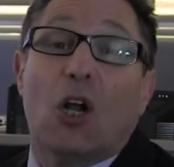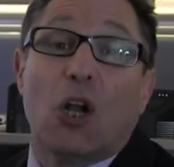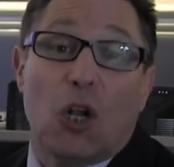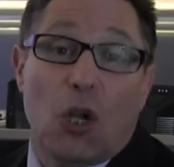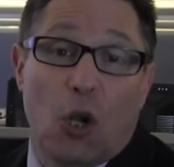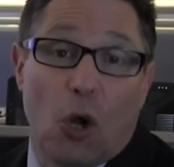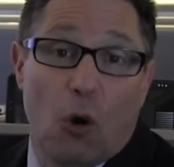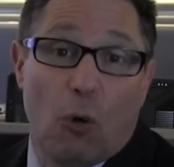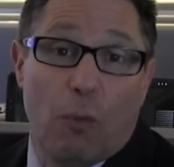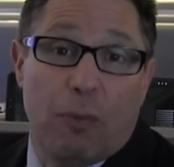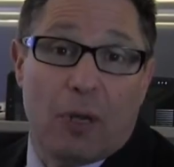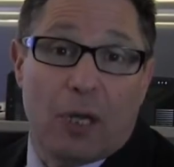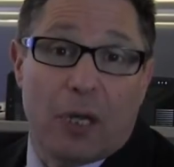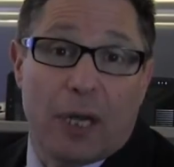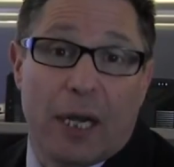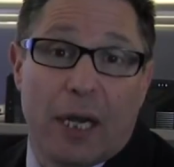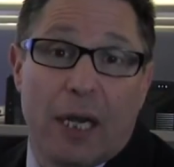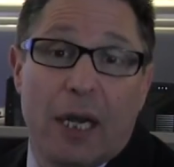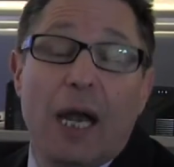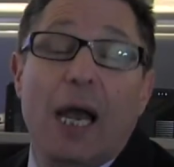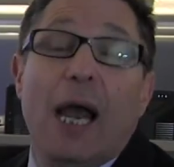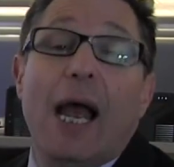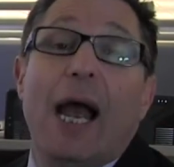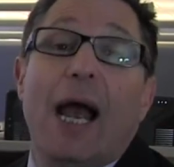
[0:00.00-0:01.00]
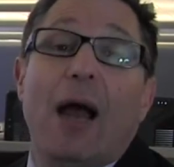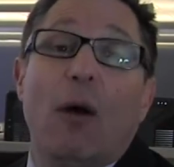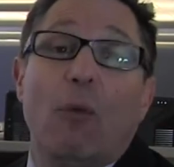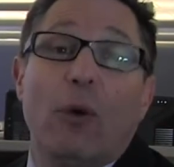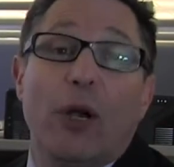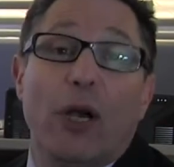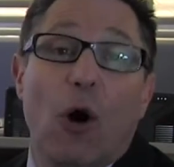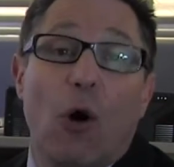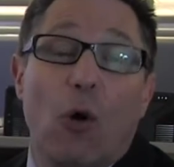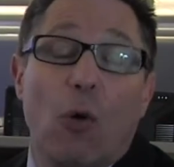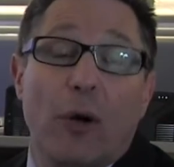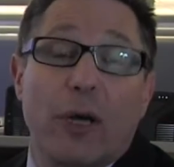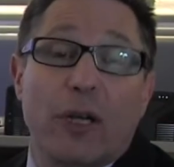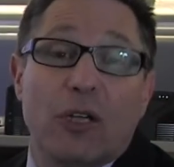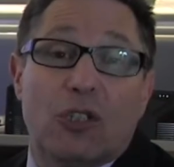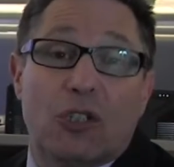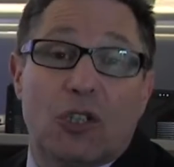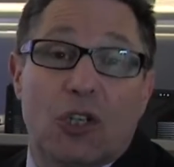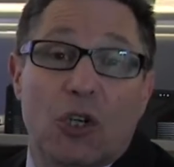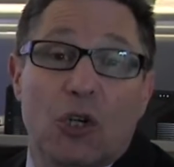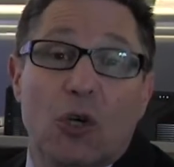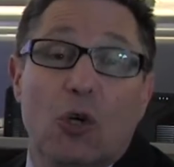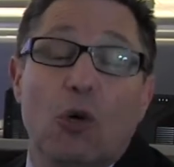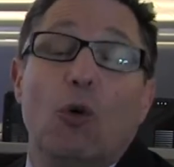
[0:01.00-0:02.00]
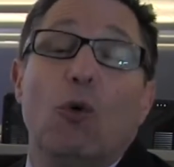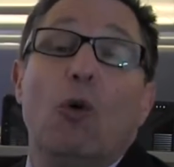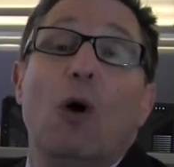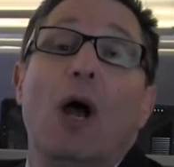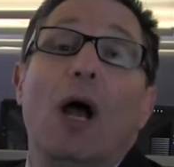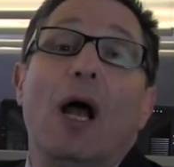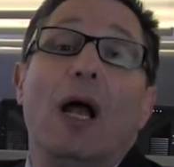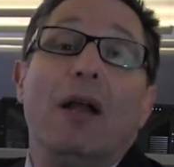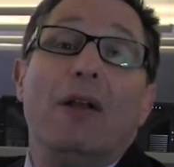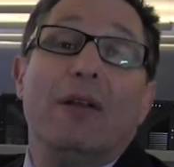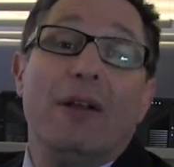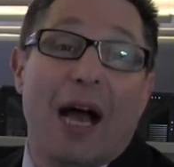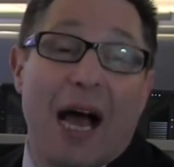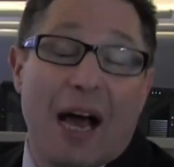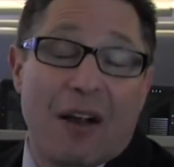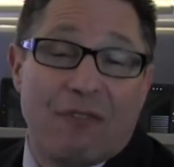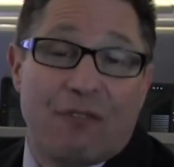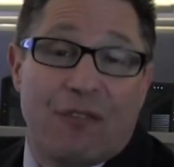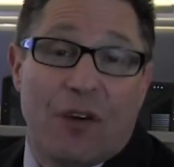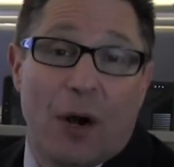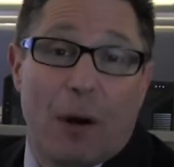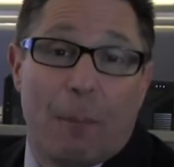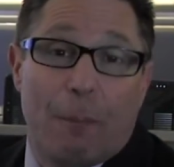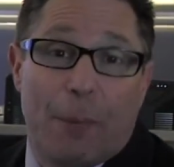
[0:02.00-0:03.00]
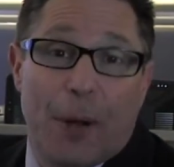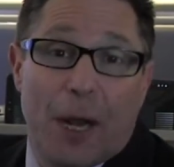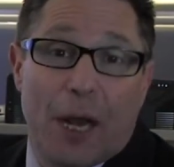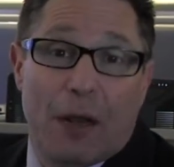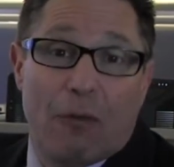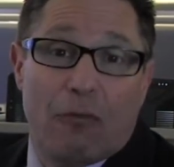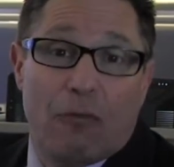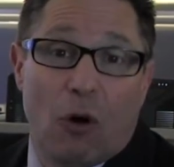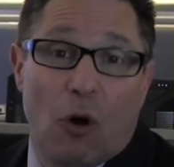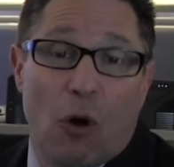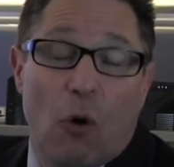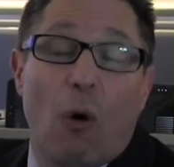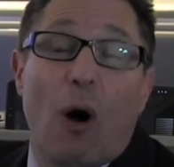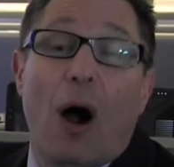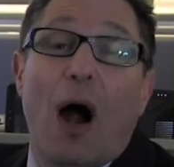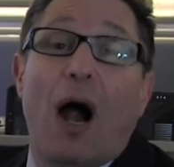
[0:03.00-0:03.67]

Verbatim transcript: globally, and we go into non-farm payroll,